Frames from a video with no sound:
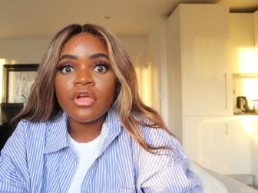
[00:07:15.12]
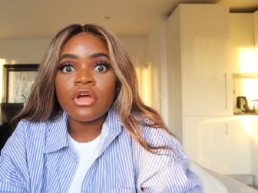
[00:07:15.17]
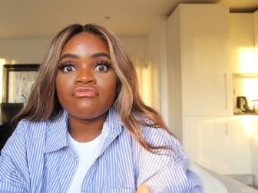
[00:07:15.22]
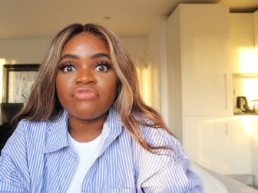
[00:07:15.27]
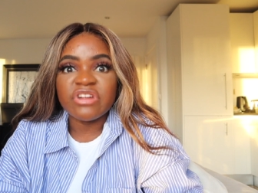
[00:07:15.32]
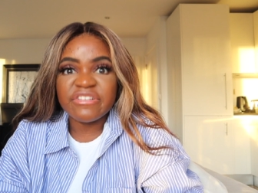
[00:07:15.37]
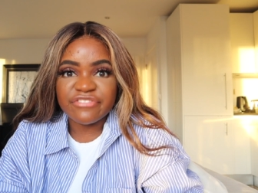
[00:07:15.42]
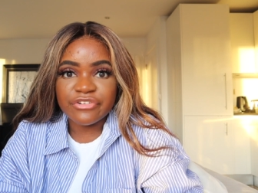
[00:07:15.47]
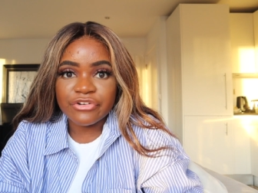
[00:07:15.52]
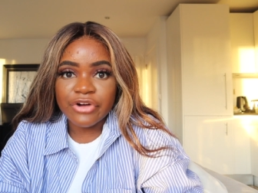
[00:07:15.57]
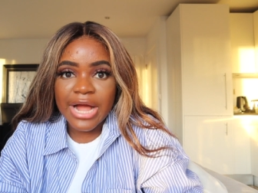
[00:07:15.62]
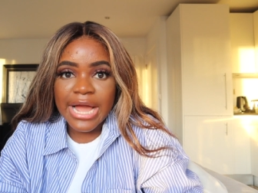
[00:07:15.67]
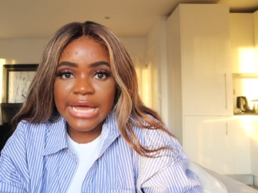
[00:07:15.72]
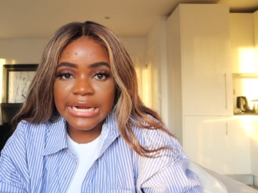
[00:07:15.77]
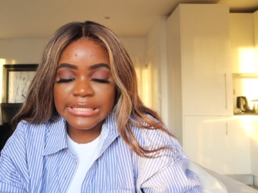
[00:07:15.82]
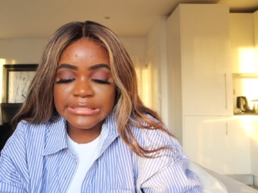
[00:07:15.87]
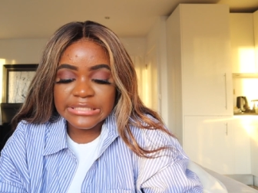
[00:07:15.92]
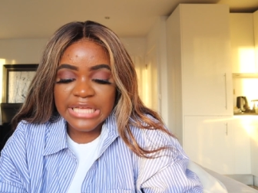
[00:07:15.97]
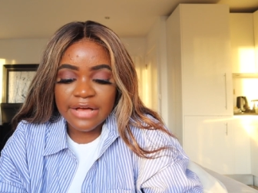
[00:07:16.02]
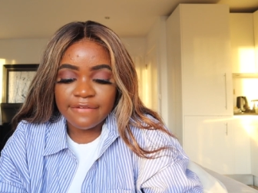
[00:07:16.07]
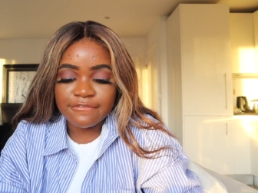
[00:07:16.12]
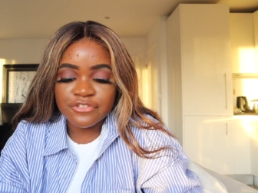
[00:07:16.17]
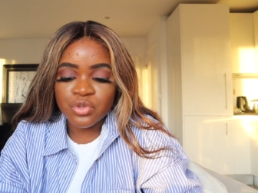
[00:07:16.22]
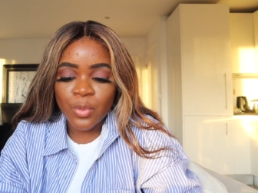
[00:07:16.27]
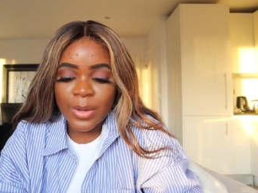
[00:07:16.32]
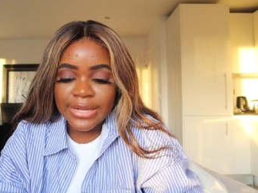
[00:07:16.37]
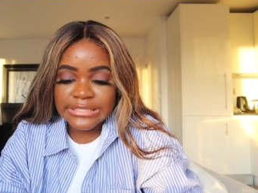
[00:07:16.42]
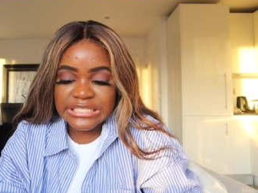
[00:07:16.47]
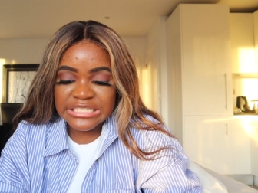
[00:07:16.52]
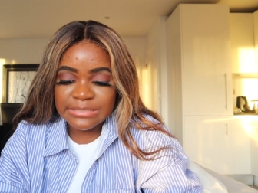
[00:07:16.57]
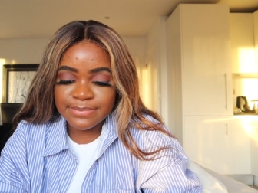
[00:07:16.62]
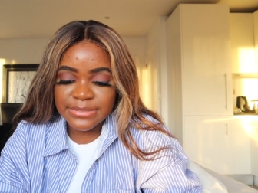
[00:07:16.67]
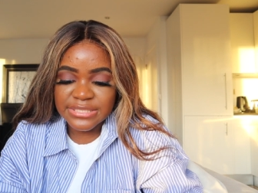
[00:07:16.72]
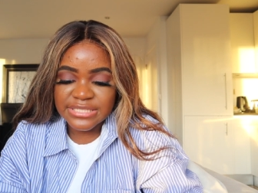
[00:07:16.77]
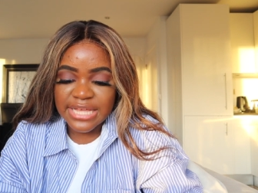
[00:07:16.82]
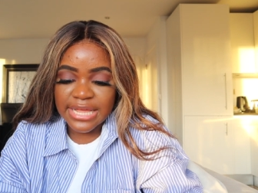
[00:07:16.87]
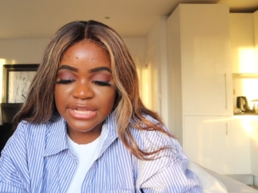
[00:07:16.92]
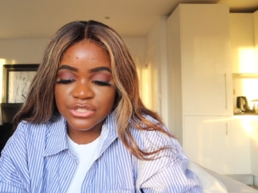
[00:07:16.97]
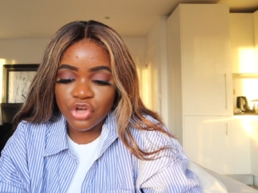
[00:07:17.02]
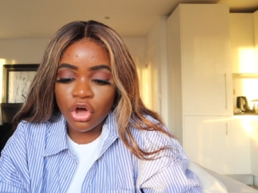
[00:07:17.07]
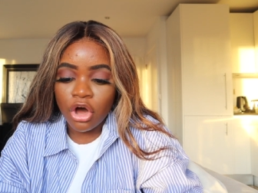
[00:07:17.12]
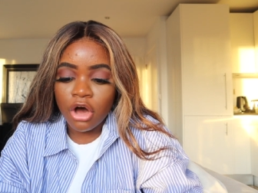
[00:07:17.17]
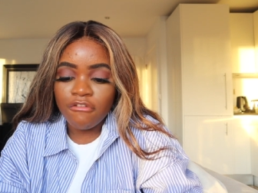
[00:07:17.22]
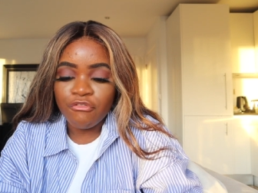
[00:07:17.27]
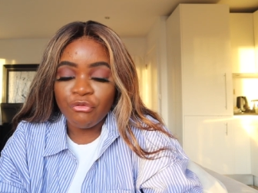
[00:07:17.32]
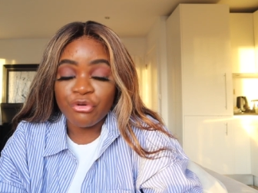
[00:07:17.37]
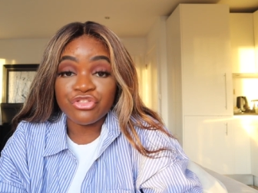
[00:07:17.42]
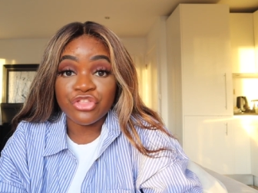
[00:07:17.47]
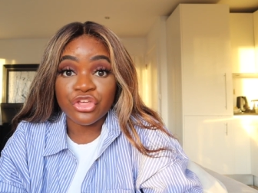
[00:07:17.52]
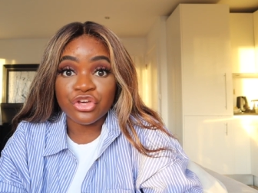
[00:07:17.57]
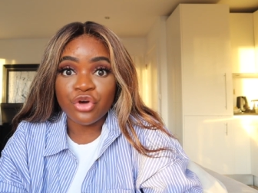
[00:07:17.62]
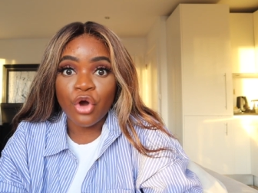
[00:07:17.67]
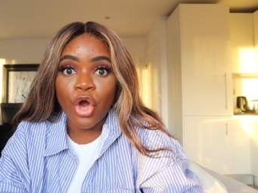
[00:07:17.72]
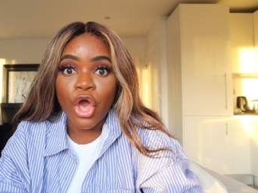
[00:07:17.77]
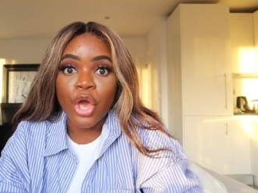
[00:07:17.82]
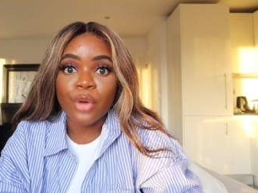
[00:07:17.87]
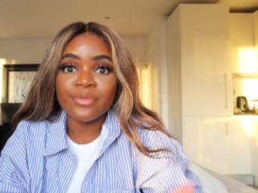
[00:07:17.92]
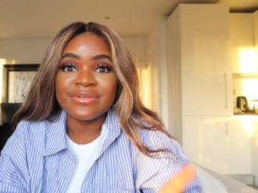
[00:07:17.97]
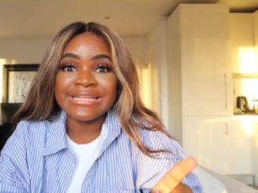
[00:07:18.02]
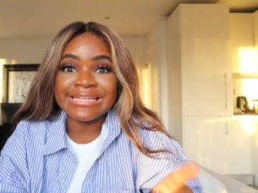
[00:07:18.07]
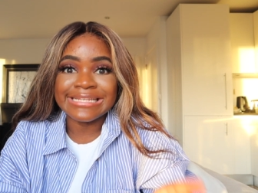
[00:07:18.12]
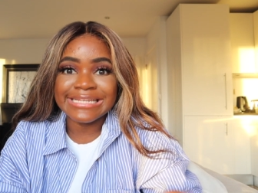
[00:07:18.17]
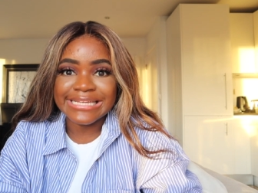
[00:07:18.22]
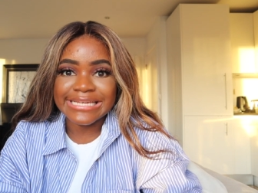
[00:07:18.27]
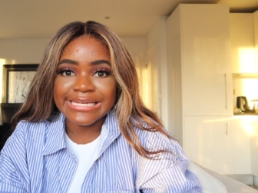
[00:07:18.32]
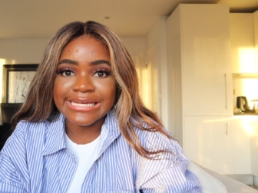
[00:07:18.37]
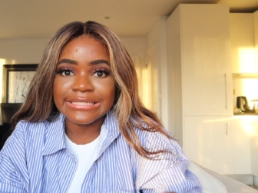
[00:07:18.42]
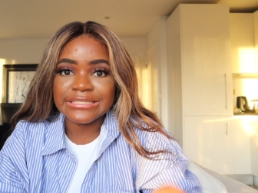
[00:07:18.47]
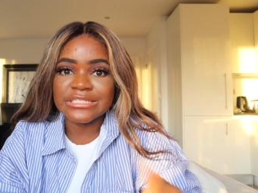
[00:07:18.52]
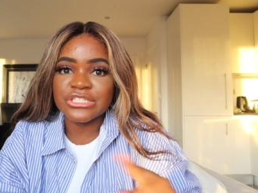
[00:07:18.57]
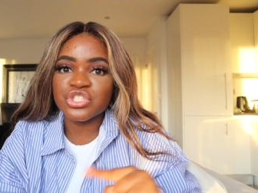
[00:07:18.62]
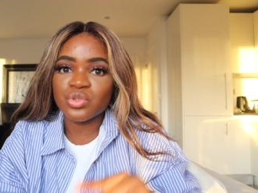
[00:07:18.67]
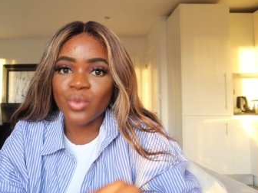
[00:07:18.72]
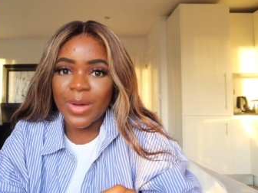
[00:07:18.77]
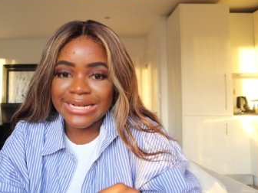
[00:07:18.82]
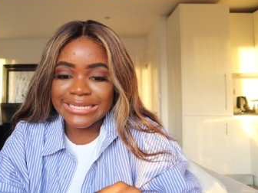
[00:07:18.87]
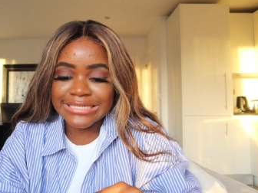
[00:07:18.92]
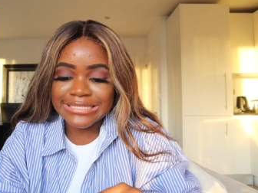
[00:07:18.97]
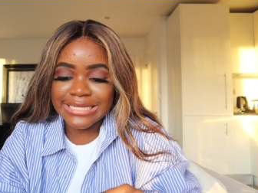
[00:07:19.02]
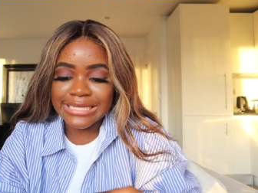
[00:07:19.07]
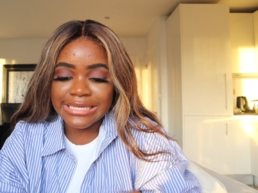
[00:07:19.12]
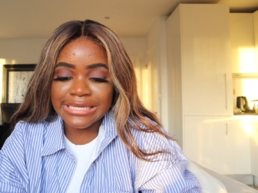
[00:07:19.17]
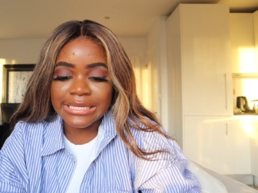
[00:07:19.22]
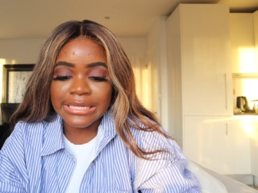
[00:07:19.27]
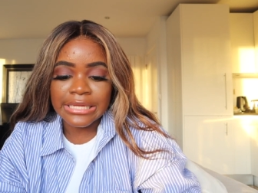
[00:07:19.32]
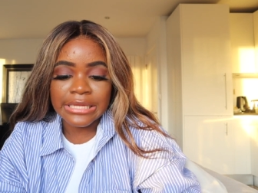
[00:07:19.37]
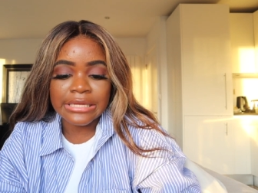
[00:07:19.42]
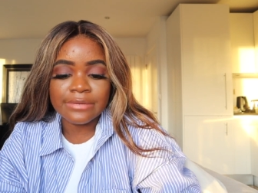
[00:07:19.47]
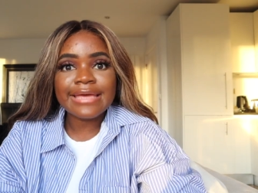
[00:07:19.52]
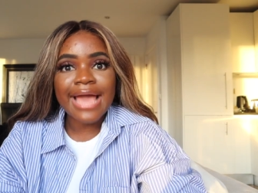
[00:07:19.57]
River Island have 20% off with the code NEED20.